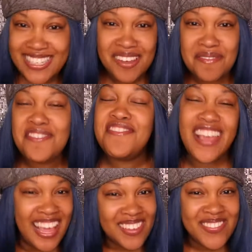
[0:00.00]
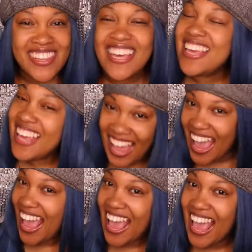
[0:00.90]
up, family
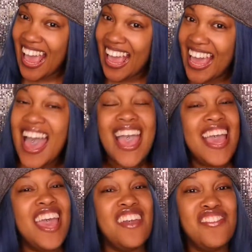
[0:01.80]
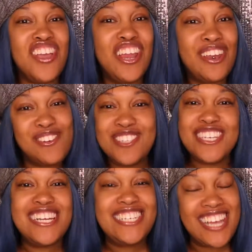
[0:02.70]
gang? If you're new to
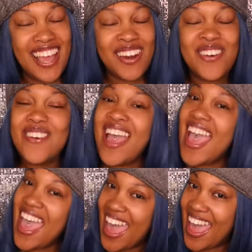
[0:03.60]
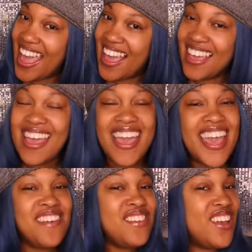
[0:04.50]
the channel, hey.
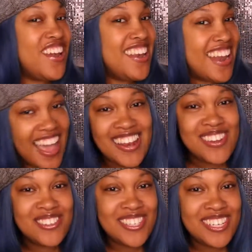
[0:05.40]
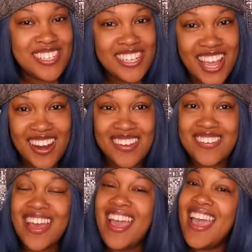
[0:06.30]
If you're not new to the
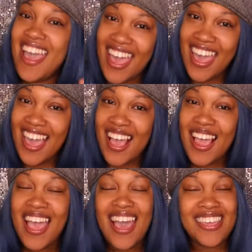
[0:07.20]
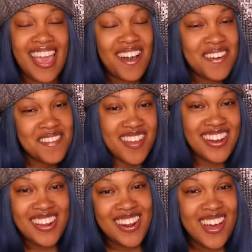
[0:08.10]
channel, hey. Y'all
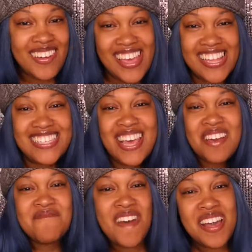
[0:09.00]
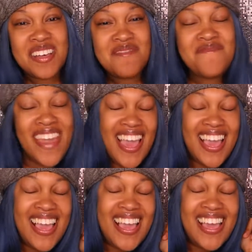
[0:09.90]
already know it's
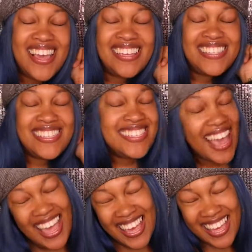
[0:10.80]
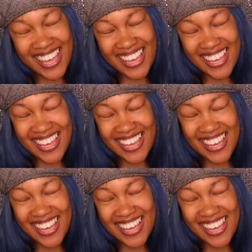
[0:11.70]
mukbang time.